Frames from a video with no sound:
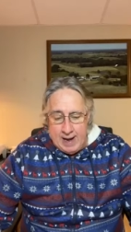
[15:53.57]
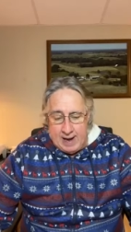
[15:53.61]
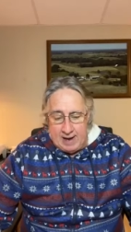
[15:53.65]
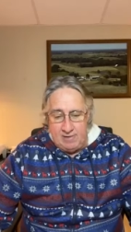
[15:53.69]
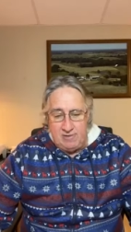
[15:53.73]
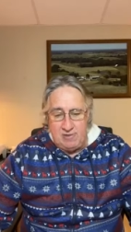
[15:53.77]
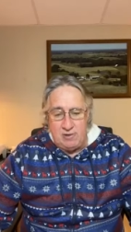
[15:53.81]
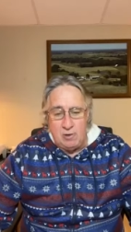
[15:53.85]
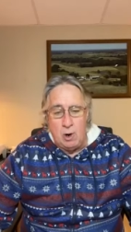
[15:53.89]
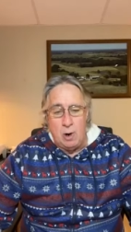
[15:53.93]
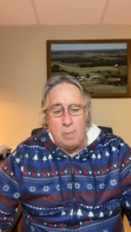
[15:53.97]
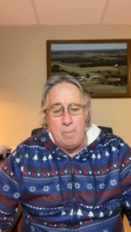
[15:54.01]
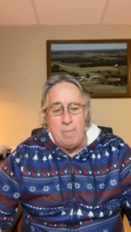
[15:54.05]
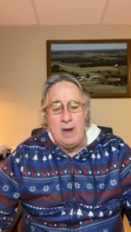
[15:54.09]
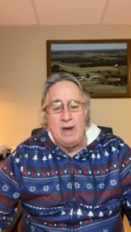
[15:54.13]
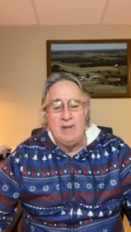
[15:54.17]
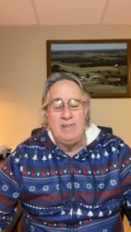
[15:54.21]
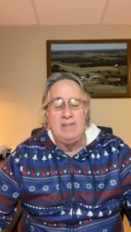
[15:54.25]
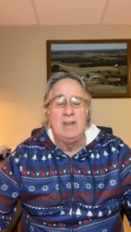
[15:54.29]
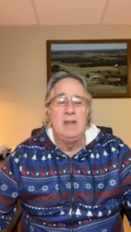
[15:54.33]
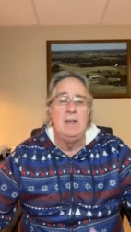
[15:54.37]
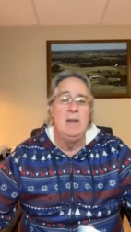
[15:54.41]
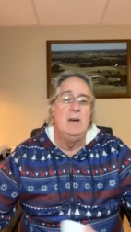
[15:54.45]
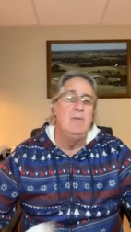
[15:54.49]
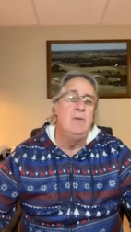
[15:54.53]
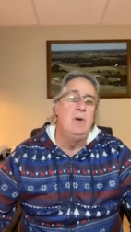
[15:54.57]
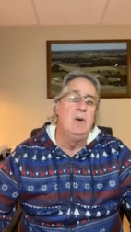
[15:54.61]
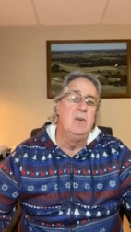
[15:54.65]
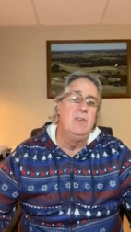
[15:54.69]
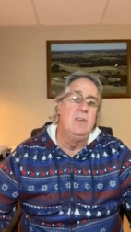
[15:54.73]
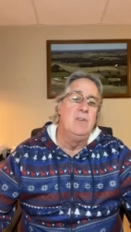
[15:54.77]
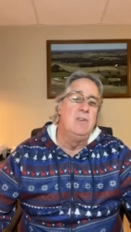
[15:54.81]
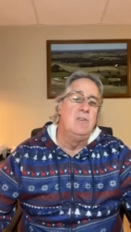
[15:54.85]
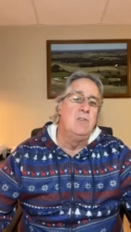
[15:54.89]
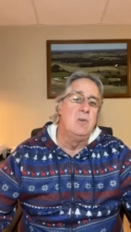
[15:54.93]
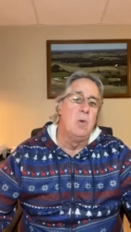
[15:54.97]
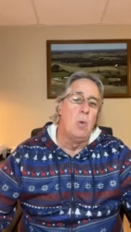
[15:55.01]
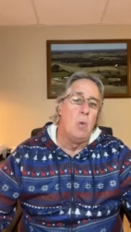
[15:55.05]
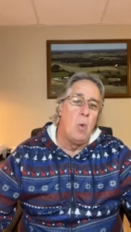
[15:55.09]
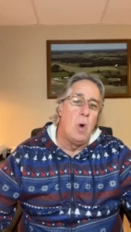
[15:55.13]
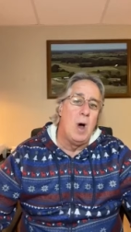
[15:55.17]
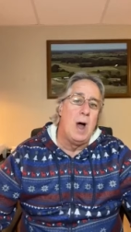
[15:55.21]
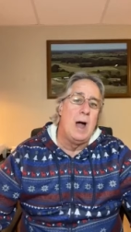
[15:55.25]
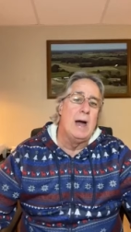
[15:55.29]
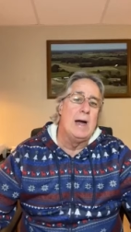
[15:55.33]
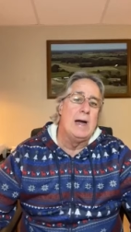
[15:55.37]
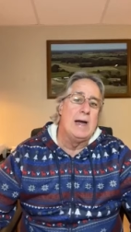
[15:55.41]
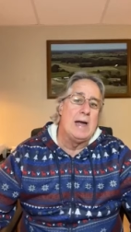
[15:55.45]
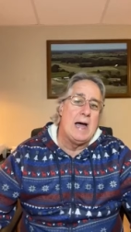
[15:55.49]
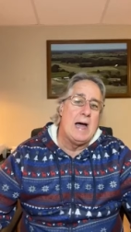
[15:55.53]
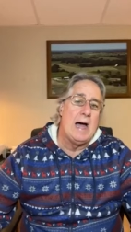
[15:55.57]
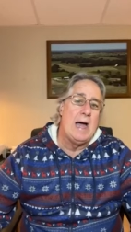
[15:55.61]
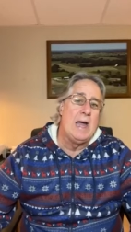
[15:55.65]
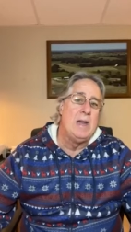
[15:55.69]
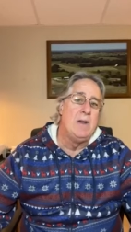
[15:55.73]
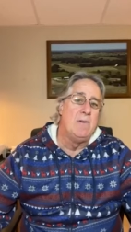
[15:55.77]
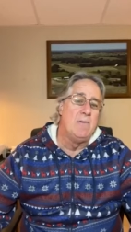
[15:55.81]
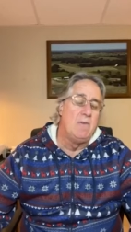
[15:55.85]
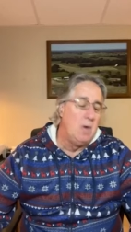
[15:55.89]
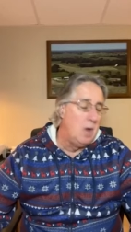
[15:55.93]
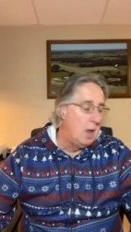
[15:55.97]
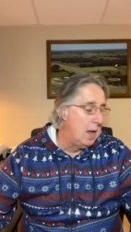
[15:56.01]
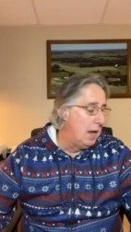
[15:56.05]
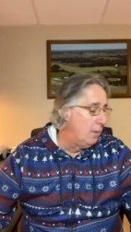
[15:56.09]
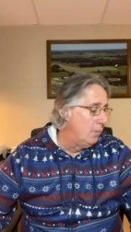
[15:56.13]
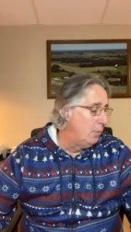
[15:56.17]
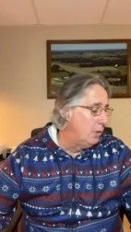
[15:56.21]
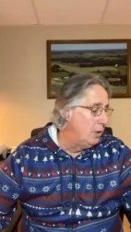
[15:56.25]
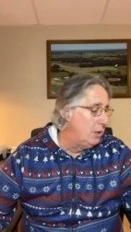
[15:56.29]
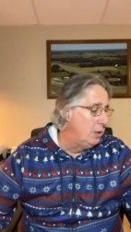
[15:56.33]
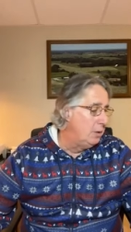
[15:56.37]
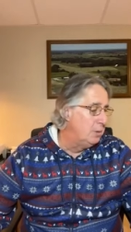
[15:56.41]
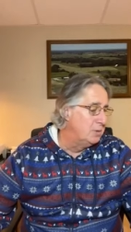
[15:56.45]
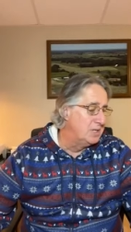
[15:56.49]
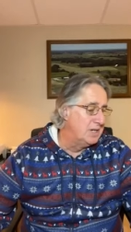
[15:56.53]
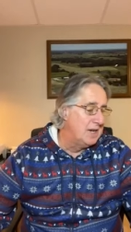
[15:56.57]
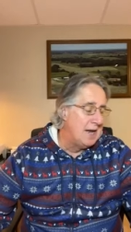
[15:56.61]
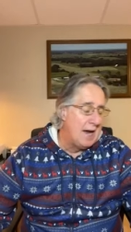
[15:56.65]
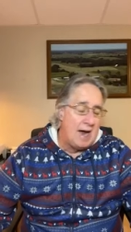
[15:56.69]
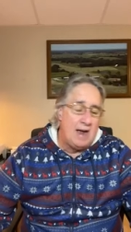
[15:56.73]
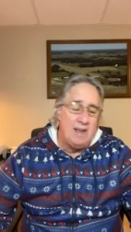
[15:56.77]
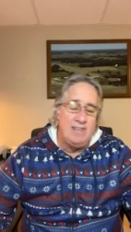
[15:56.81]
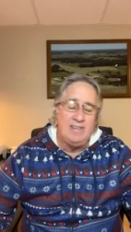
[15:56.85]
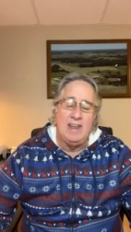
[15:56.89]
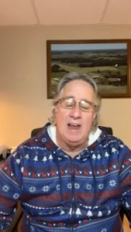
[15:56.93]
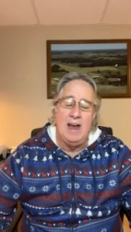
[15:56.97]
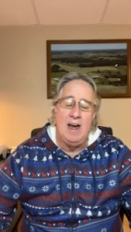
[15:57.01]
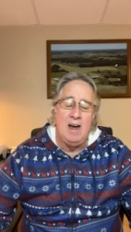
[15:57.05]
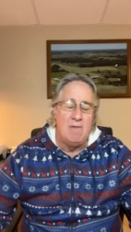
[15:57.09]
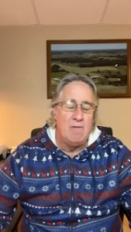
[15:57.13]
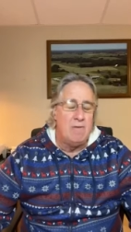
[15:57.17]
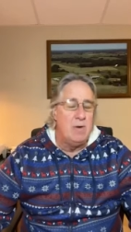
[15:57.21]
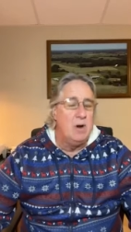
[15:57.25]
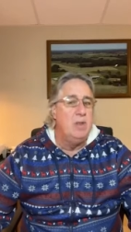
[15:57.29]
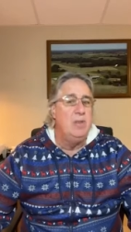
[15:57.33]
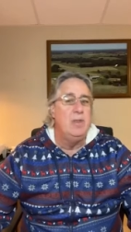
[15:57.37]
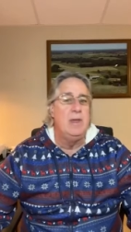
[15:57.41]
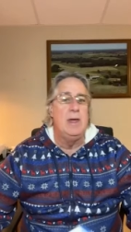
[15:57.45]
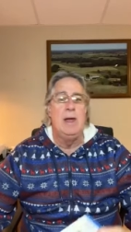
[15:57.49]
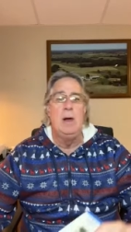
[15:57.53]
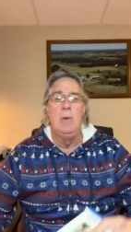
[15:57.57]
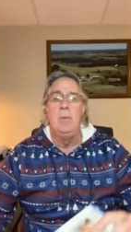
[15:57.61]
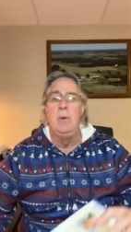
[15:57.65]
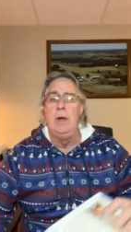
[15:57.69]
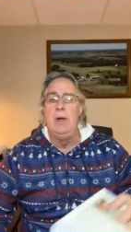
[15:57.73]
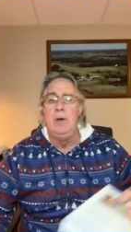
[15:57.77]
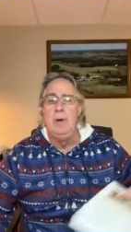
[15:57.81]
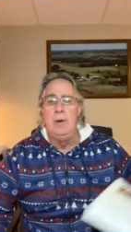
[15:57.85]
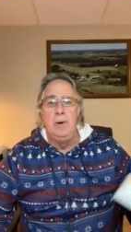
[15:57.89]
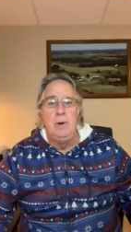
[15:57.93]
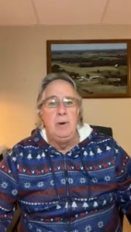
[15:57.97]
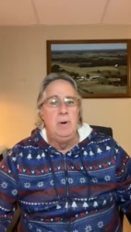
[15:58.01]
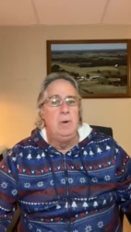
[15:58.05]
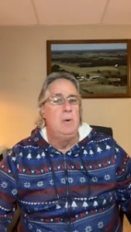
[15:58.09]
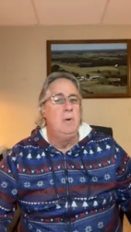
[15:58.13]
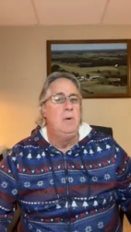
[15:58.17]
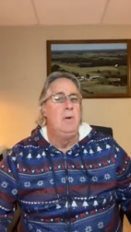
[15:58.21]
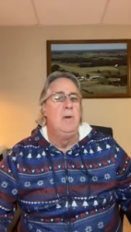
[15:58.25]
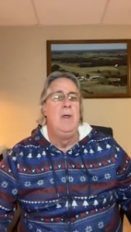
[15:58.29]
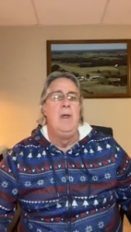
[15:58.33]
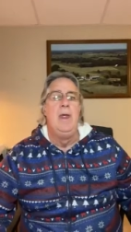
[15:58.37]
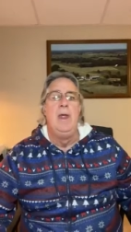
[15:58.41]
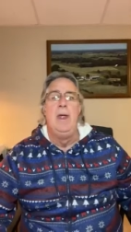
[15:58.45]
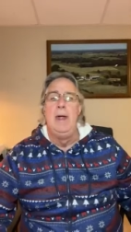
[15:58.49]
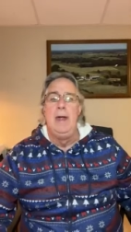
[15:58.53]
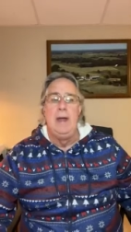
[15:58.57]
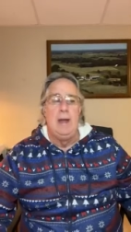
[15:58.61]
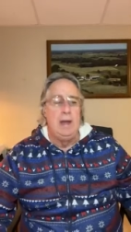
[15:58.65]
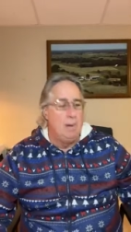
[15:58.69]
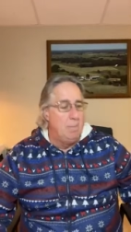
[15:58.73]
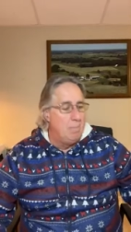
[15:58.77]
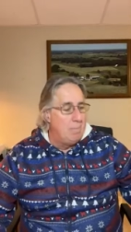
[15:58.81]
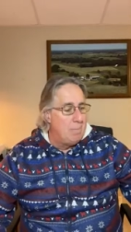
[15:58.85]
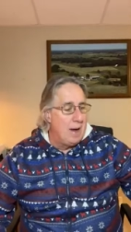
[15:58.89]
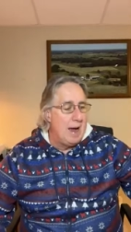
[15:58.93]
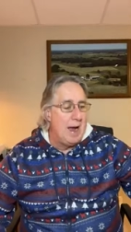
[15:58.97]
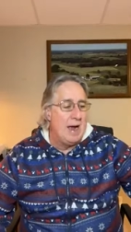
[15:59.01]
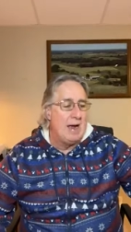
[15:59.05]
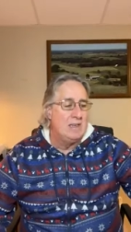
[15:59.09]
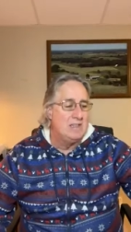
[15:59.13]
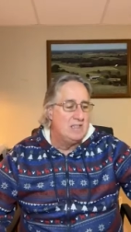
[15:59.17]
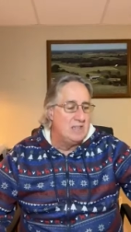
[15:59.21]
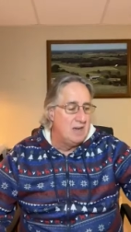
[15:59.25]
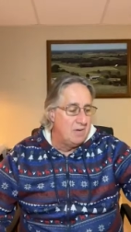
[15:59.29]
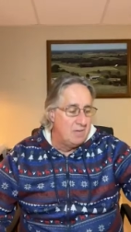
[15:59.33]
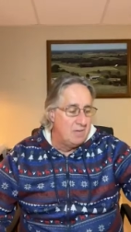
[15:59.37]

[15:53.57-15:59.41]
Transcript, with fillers: And so it makes a difference as to what kind of line we use. Guys, everything we do impacts